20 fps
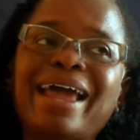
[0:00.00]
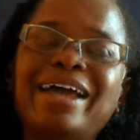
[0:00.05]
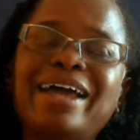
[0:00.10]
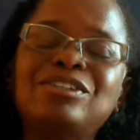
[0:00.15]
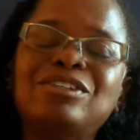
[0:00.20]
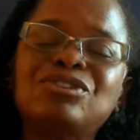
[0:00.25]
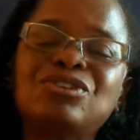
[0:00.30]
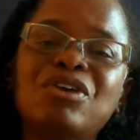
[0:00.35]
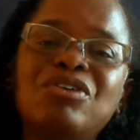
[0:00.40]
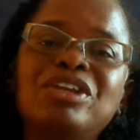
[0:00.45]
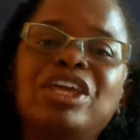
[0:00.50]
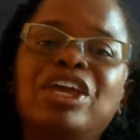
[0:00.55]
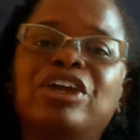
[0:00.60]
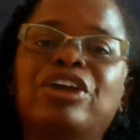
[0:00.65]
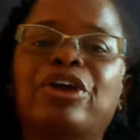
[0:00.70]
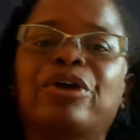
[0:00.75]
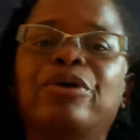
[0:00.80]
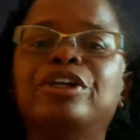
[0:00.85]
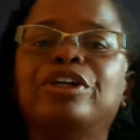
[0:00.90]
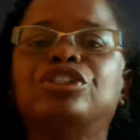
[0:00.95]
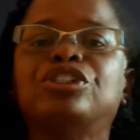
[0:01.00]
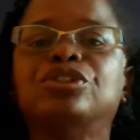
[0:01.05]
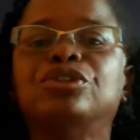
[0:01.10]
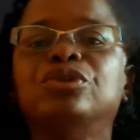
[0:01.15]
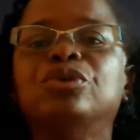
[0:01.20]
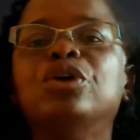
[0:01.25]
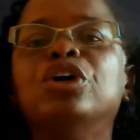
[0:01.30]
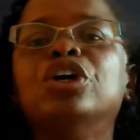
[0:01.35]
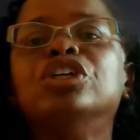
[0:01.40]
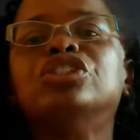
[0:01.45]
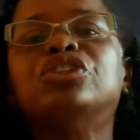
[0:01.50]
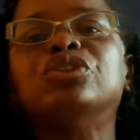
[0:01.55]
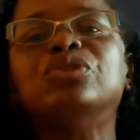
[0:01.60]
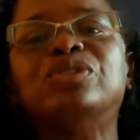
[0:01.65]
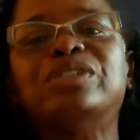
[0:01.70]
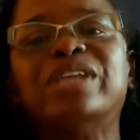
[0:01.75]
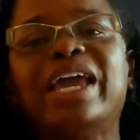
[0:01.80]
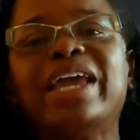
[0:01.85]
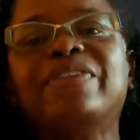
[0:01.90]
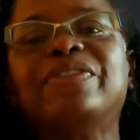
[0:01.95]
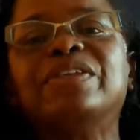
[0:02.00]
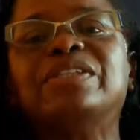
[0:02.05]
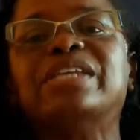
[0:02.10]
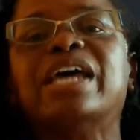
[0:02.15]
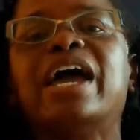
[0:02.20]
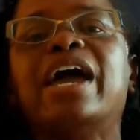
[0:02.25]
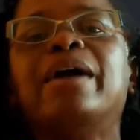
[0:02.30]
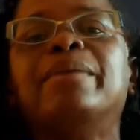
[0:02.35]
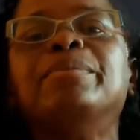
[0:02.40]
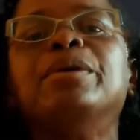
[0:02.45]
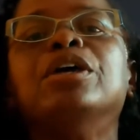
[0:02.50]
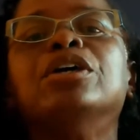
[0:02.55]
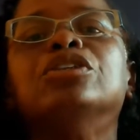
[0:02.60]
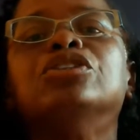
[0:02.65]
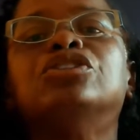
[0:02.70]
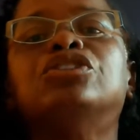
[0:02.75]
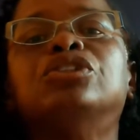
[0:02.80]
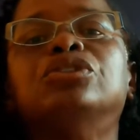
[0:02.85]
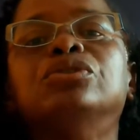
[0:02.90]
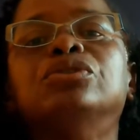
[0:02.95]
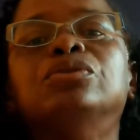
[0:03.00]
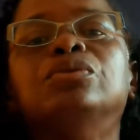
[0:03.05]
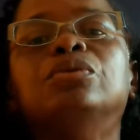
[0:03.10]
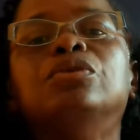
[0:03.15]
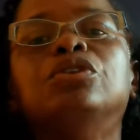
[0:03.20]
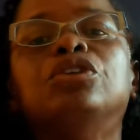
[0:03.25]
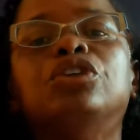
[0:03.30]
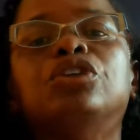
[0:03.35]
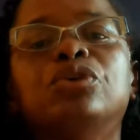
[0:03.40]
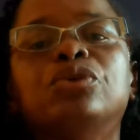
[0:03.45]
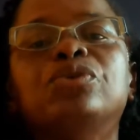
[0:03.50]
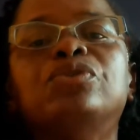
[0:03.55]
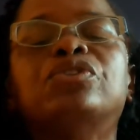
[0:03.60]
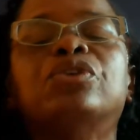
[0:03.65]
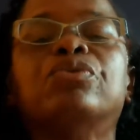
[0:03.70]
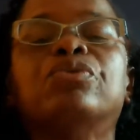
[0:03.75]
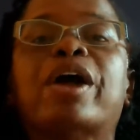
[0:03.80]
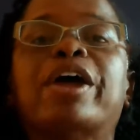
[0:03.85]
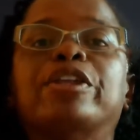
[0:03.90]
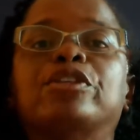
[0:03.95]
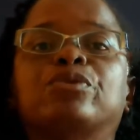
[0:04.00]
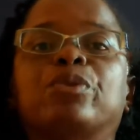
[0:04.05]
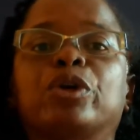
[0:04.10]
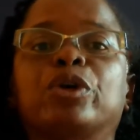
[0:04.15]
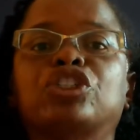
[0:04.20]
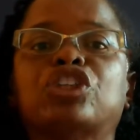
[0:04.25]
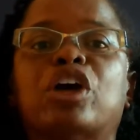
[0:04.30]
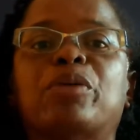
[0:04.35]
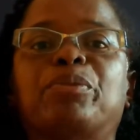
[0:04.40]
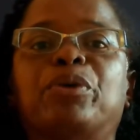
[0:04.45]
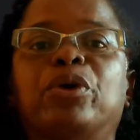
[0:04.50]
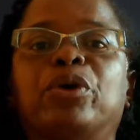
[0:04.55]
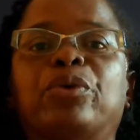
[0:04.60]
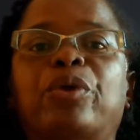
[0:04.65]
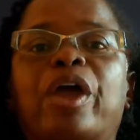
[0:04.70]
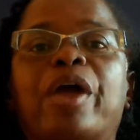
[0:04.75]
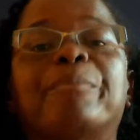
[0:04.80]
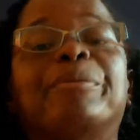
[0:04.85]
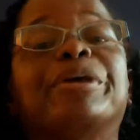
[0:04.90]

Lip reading: I strongly encourage you to take the time to use the Writers Workshop program.